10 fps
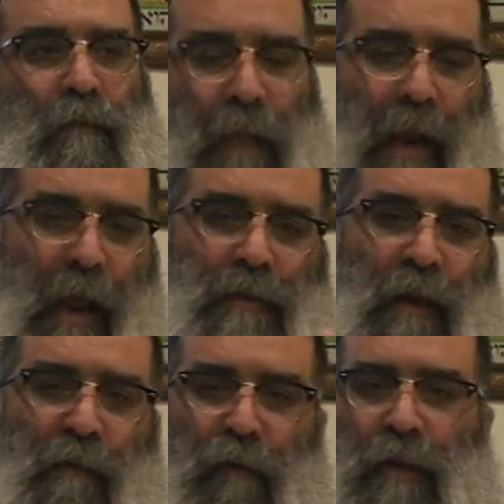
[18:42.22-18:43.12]
That has
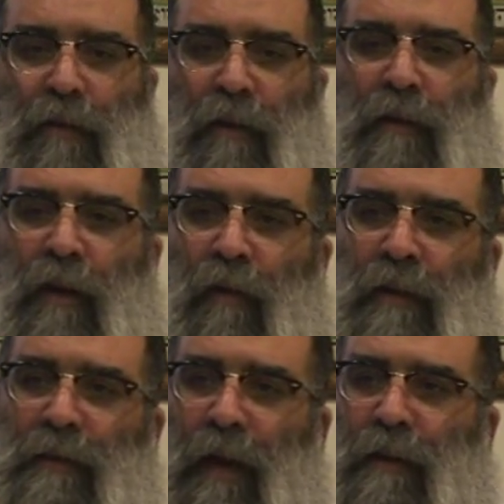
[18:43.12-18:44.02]
an influence on your
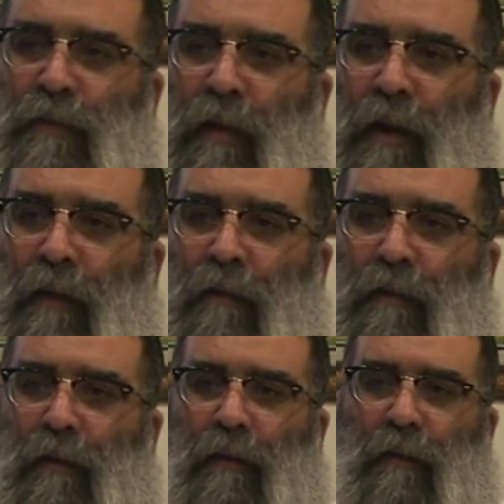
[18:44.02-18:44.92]
inside as well.